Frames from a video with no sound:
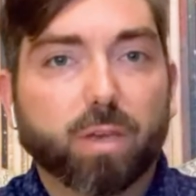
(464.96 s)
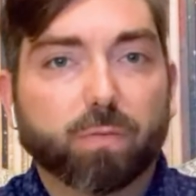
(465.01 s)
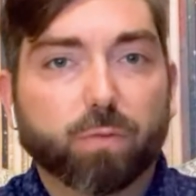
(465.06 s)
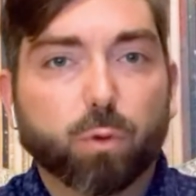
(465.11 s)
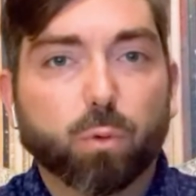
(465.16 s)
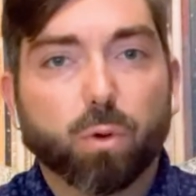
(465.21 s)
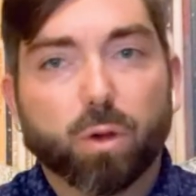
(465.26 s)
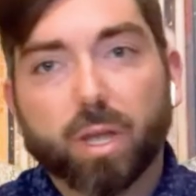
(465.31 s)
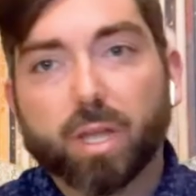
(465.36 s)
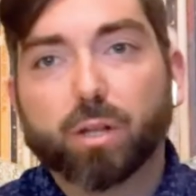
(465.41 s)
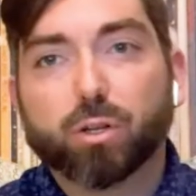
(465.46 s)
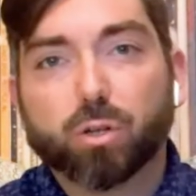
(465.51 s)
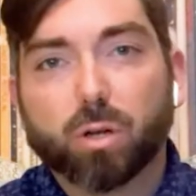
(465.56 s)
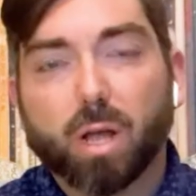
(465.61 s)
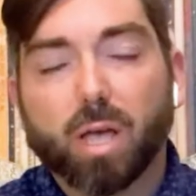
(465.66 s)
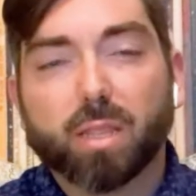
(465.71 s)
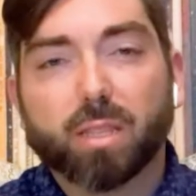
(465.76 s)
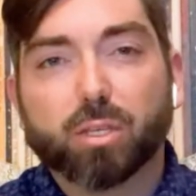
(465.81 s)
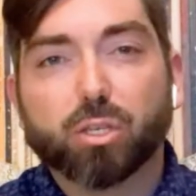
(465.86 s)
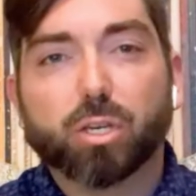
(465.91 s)
if you were
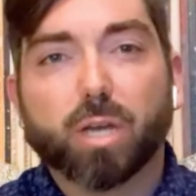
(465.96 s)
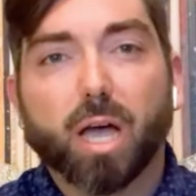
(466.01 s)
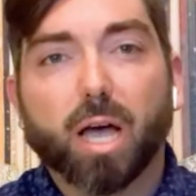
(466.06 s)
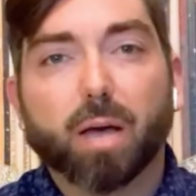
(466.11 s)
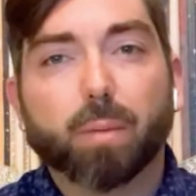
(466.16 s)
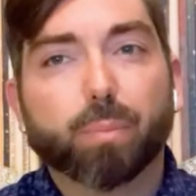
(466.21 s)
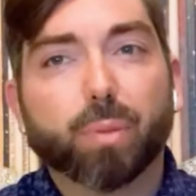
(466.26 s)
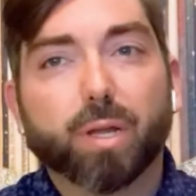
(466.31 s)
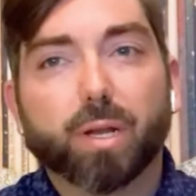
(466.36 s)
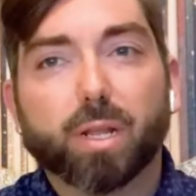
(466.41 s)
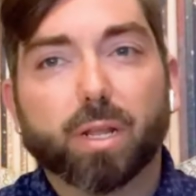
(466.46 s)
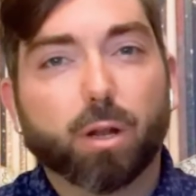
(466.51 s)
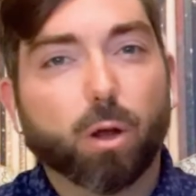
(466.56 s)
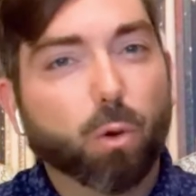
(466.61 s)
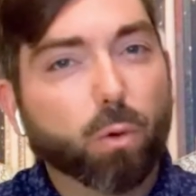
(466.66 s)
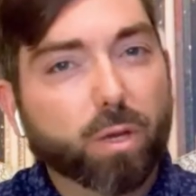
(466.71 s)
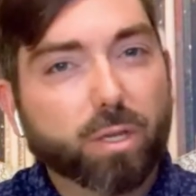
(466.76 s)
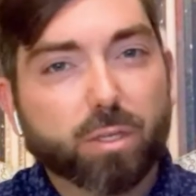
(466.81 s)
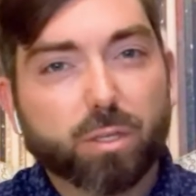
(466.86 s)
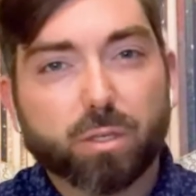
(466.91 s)
injured on the job. But it
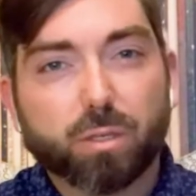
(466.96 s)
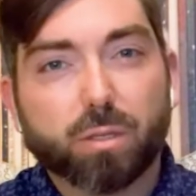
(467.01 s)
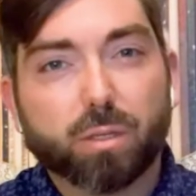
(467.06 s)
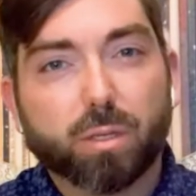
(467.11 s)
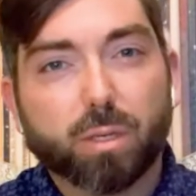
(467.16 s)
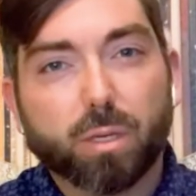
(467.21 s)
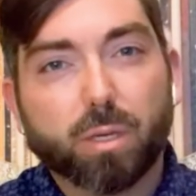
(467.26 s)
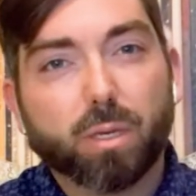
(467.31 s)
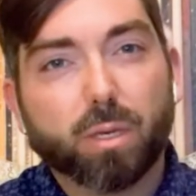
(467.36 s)
always